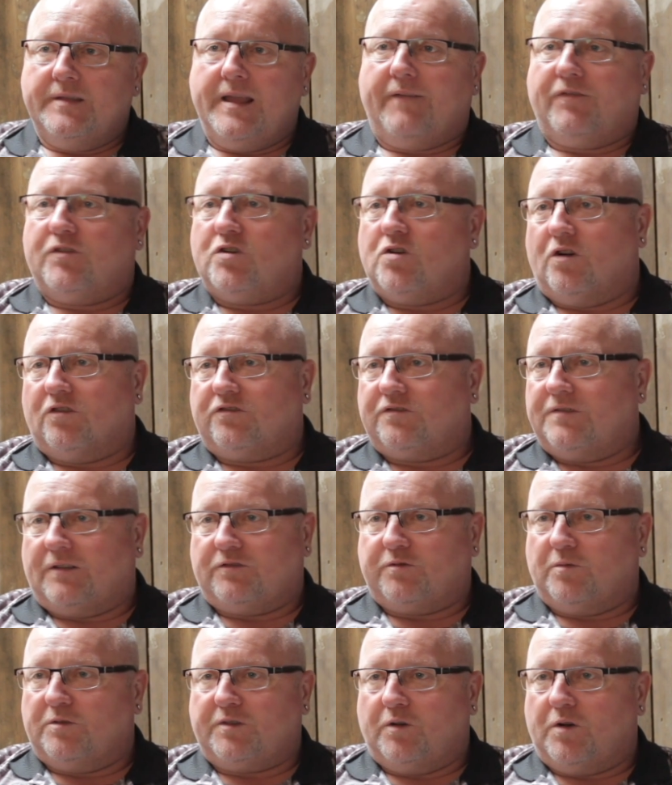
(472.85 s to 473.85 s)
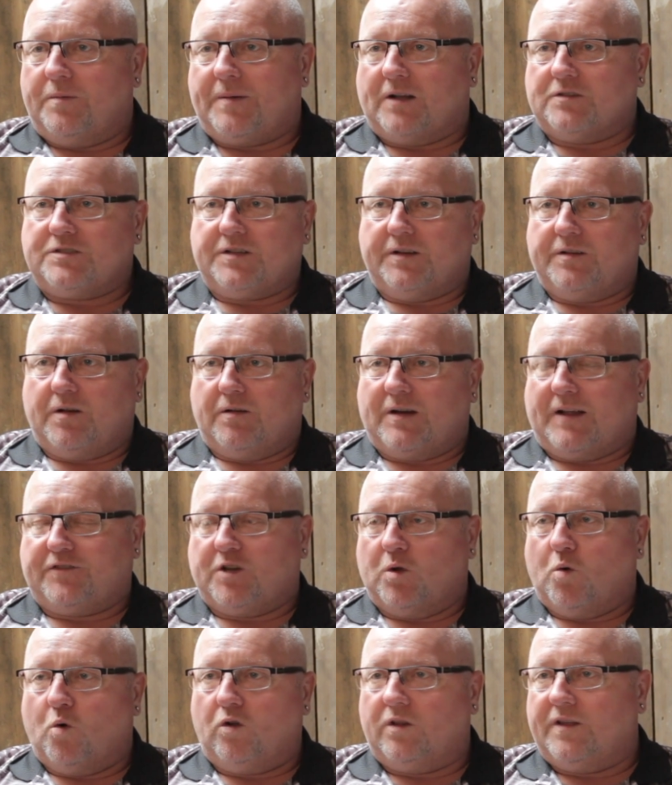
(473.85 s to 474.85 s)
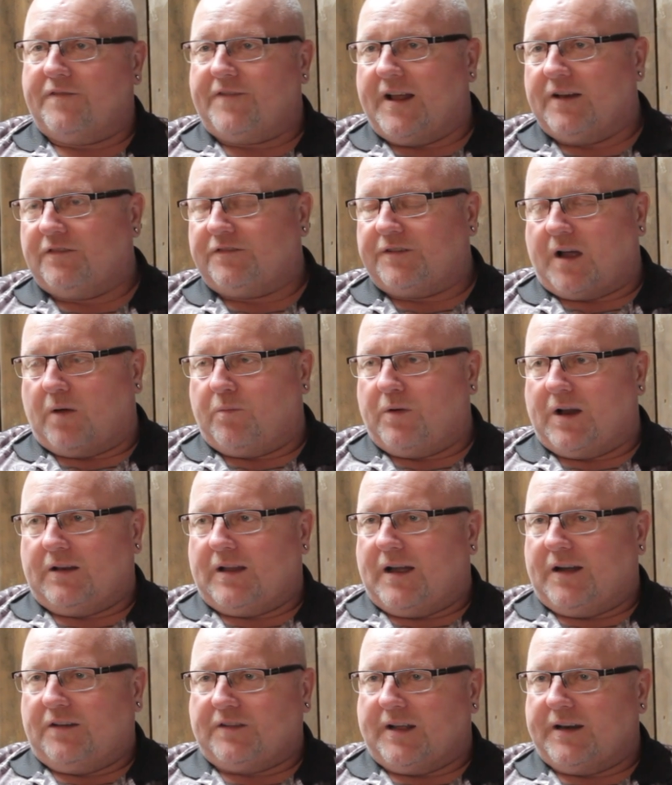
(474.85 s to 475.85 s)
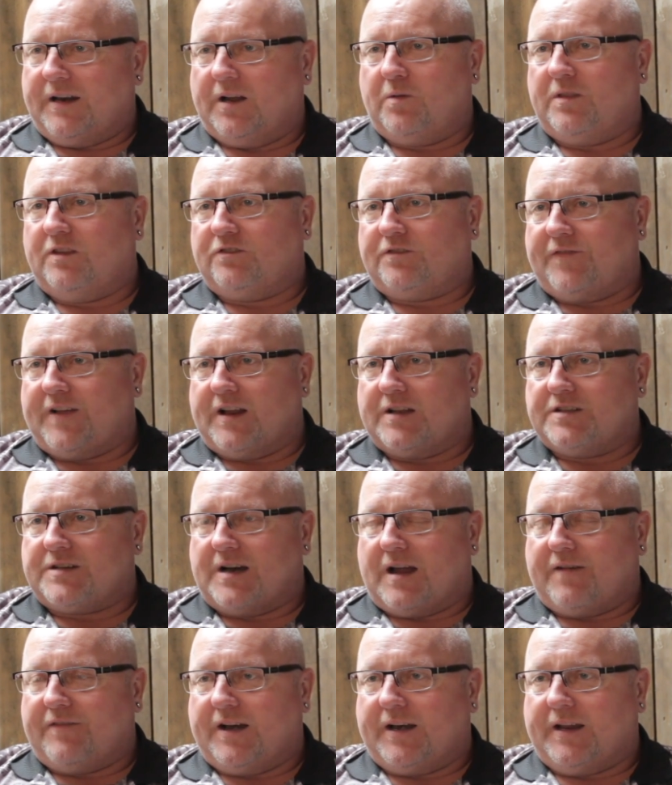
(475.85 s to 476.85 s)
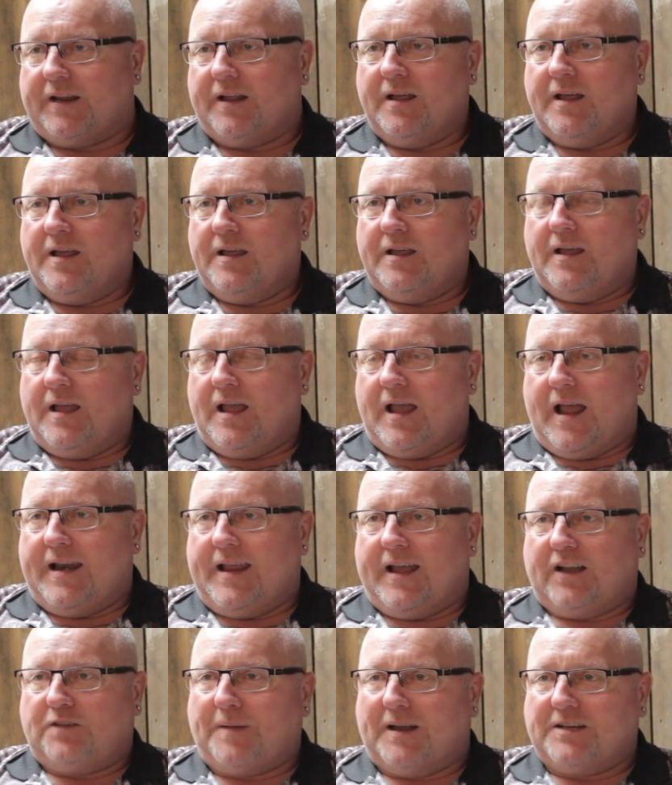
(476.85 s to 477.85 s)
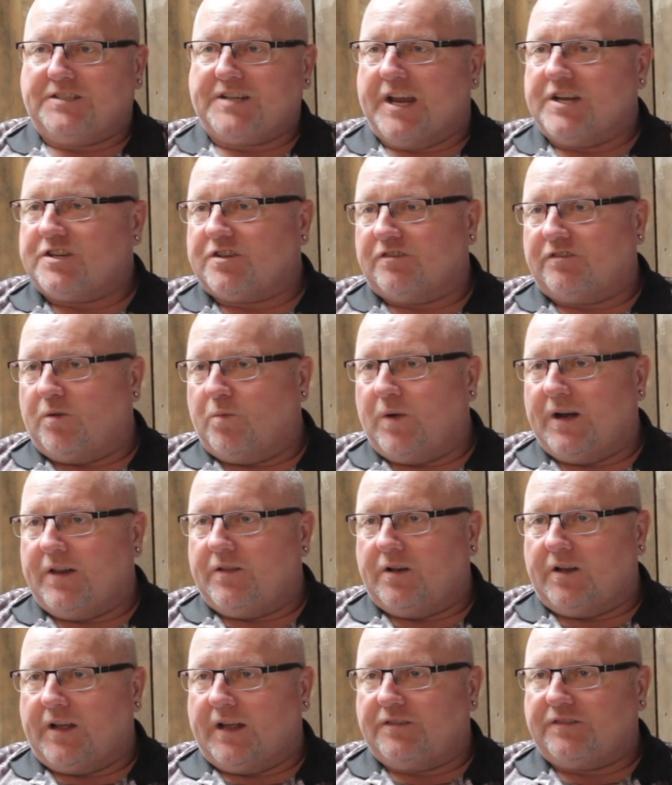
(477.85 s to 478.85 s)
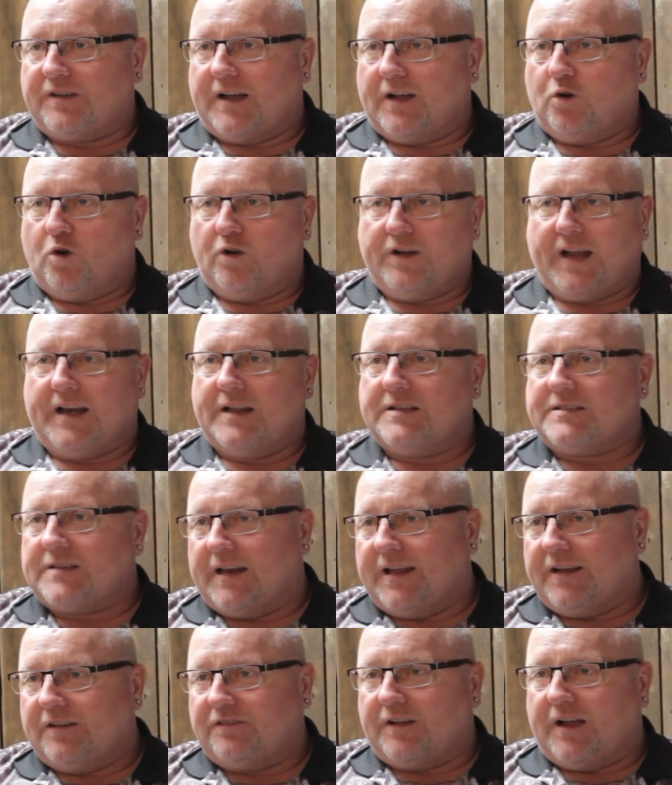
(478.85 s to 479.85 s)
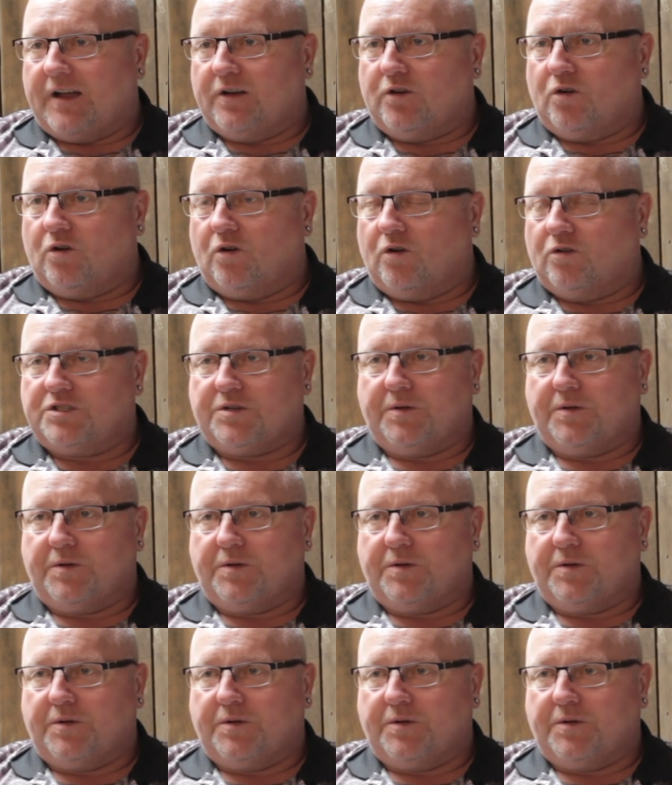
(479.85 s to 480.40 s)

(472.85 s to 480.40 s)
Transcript: Yeah, of course. That's what it's all about. You don't have to do all the events. Like I said, I didn't go to this event to have any expectations of winning the Lakeside or getting into Lakeside or